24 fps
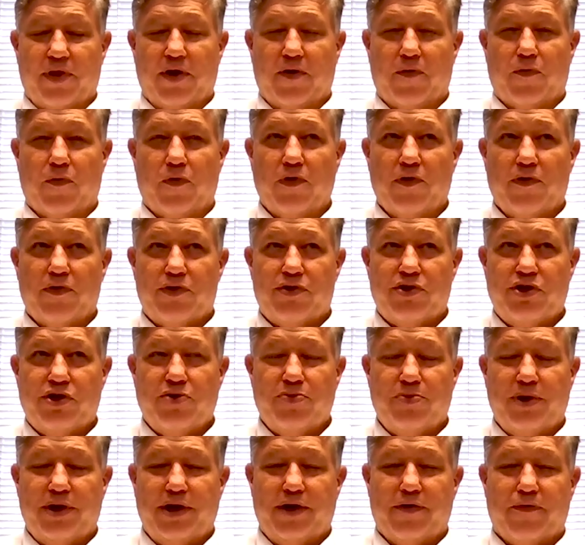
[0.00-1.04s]
There weren't
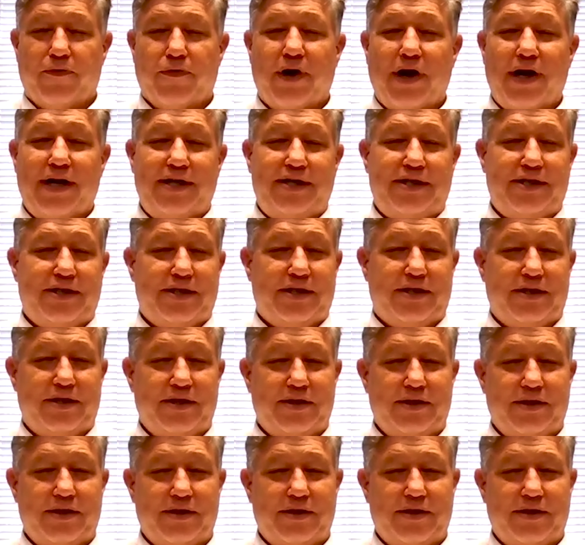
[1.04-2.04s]
too many Wrights